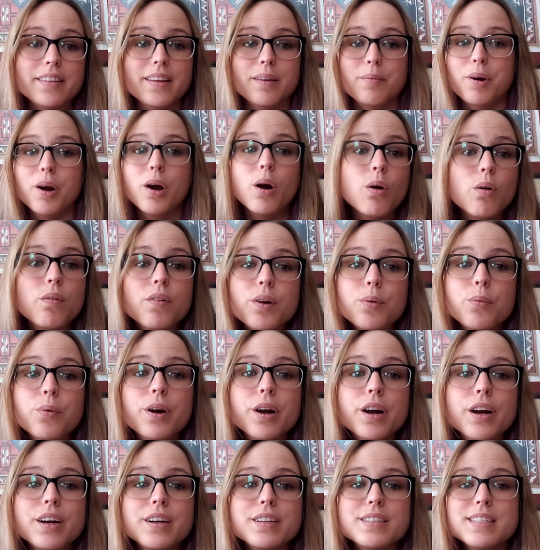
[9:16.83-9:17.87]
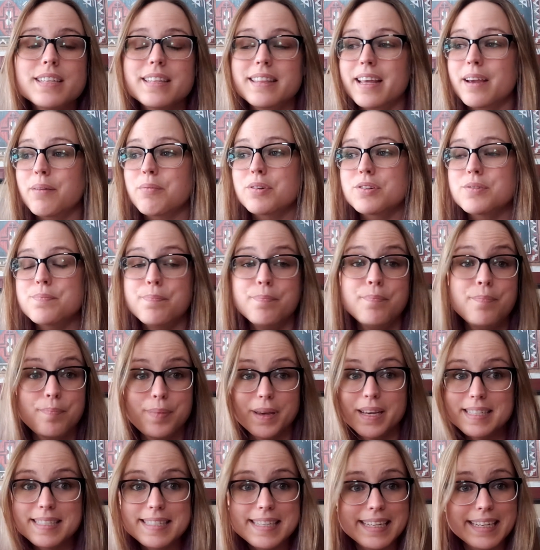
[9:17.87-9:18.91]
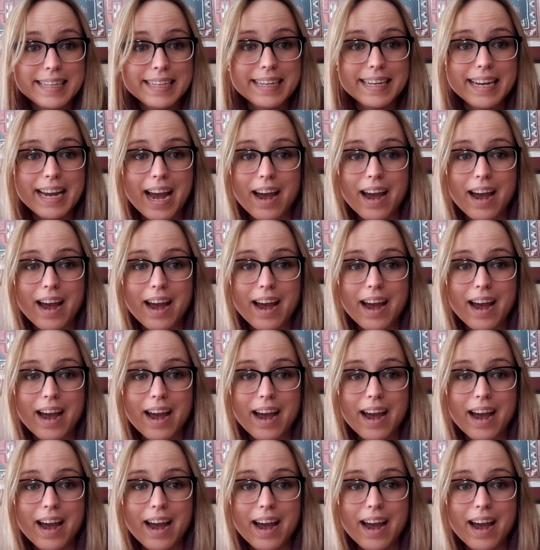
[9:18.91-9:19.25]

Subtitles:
they were overworked, they were busy,